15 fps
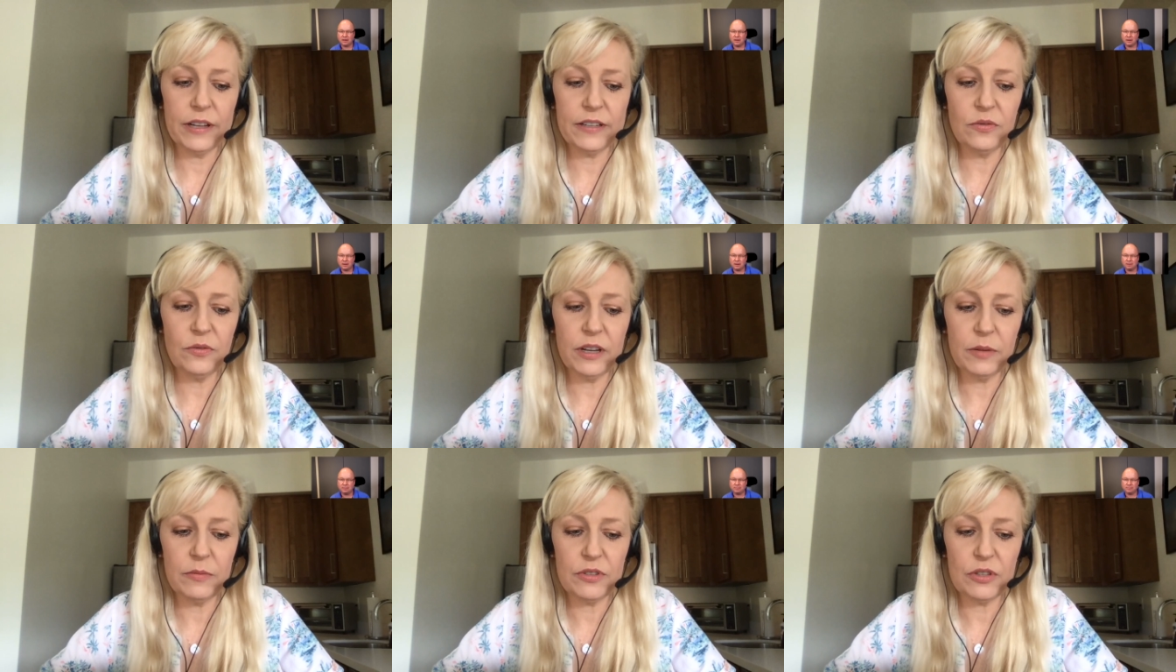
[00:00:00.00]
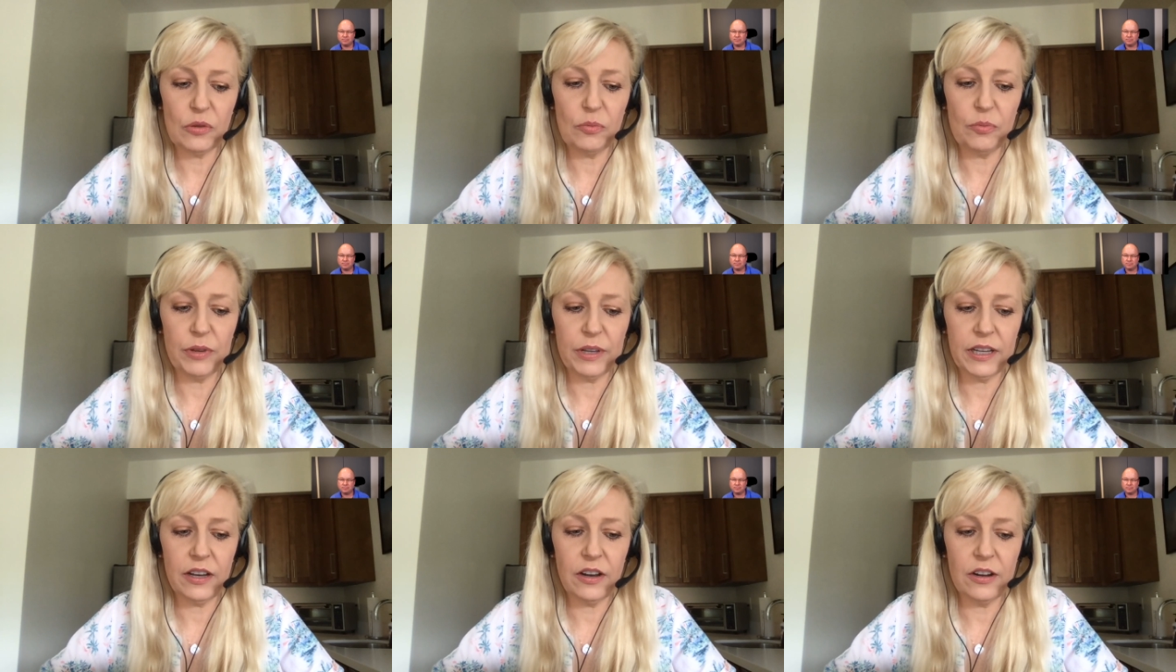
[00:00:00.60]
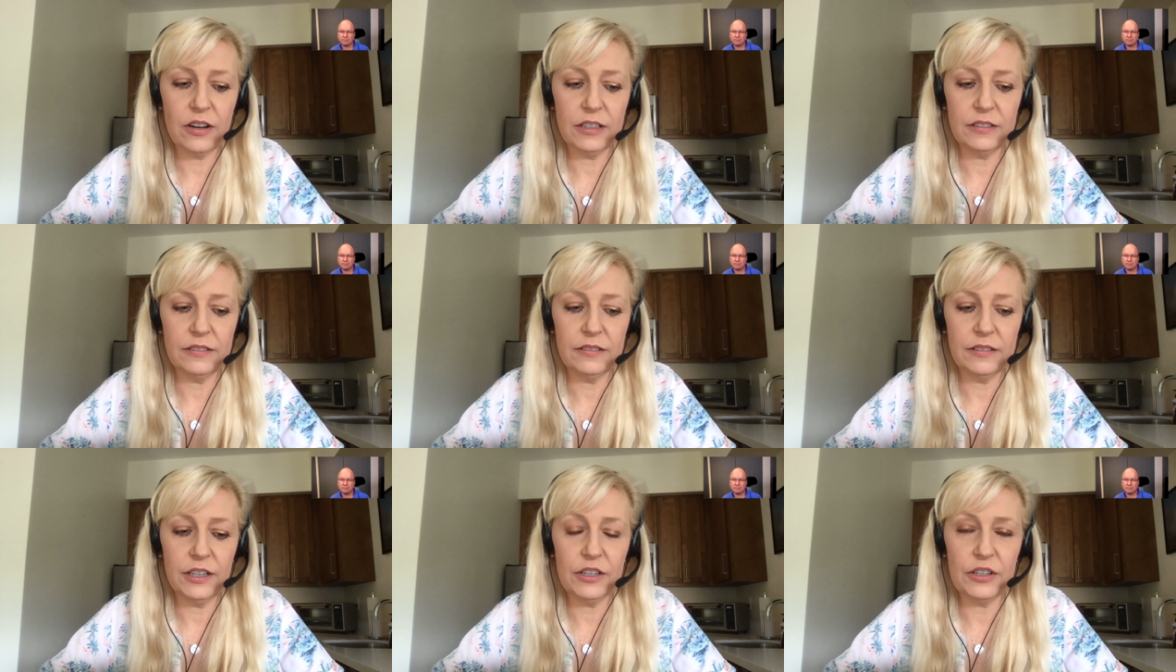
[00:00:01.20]
Well, that's why I'm so big
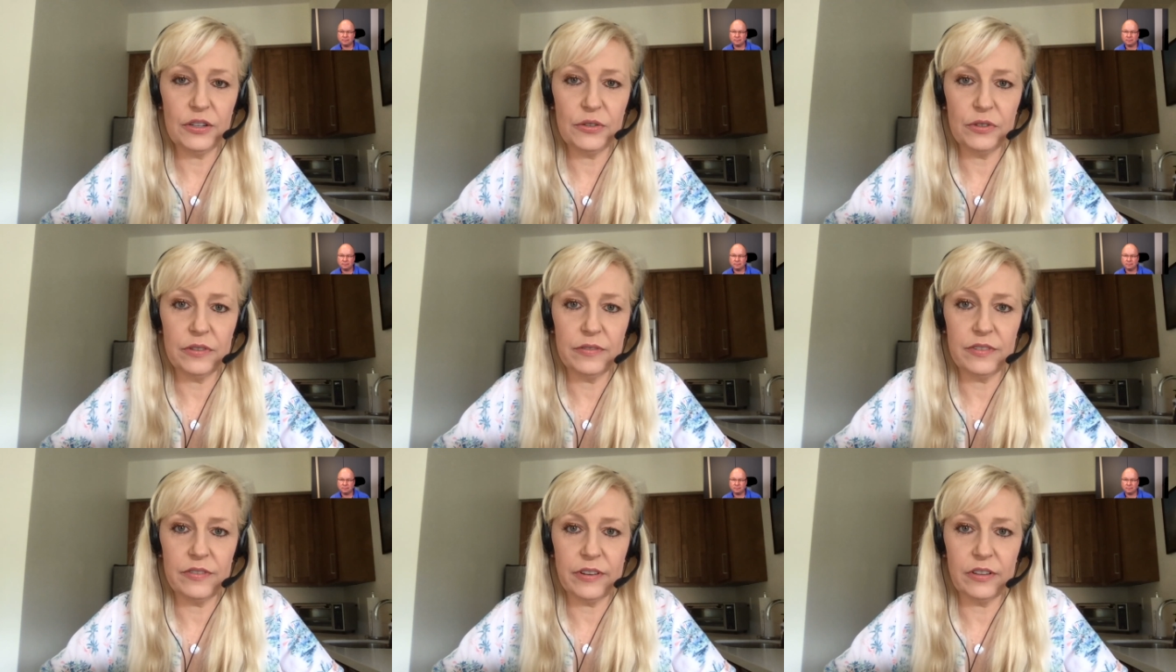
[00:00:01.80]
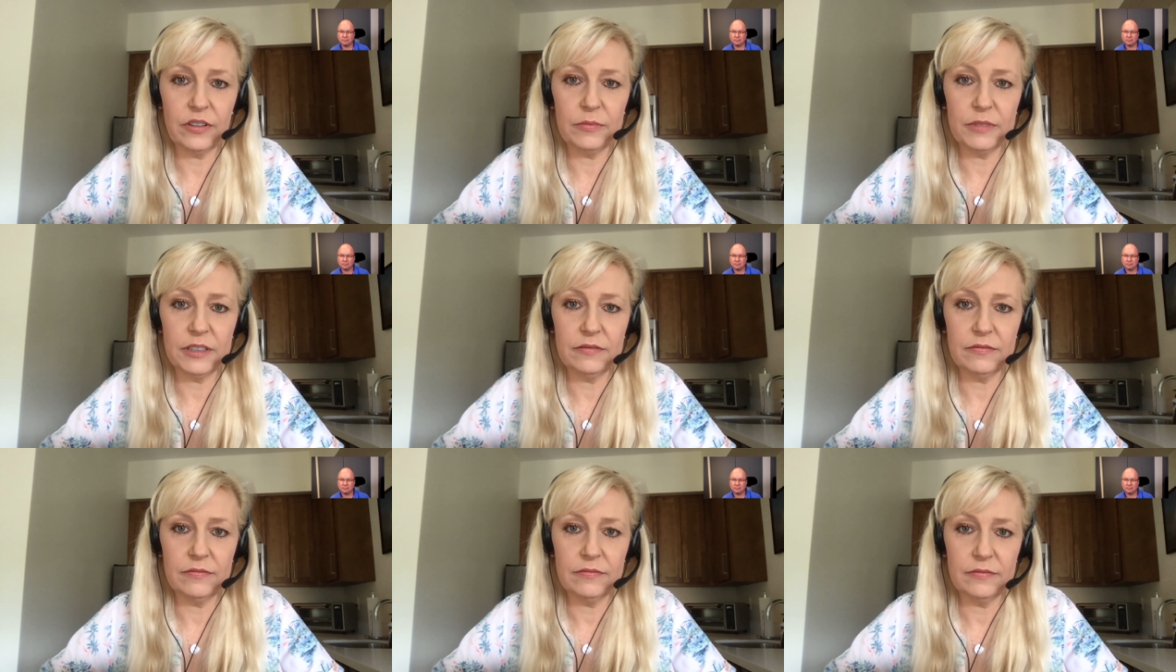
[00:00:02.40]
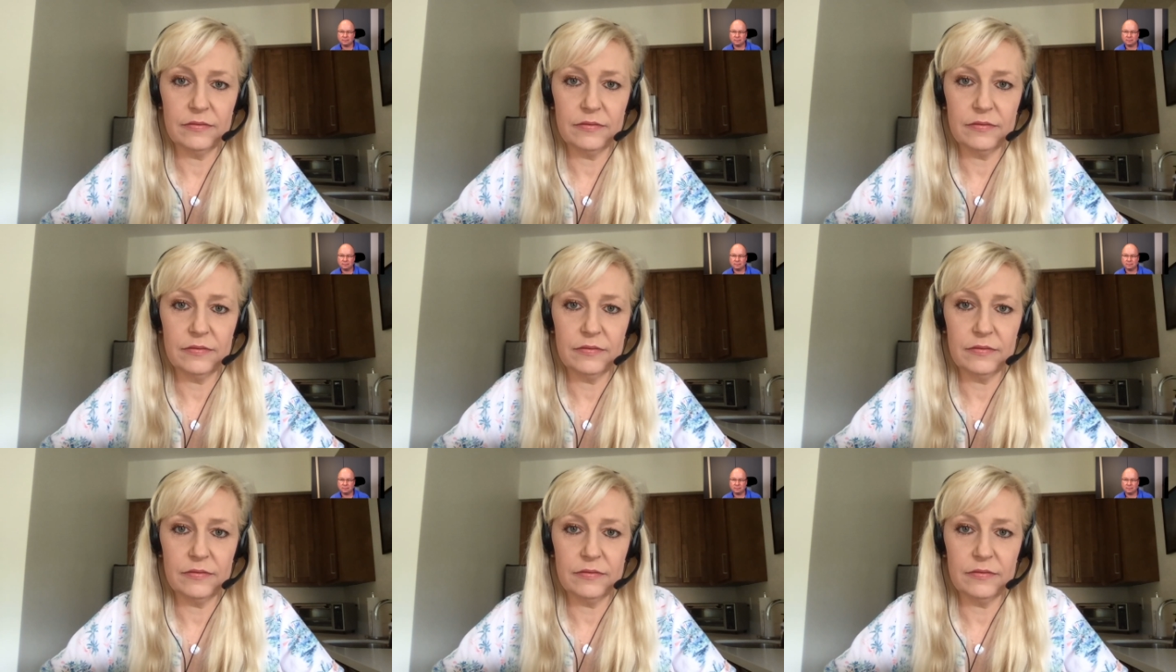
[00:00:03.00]
on intuitive development.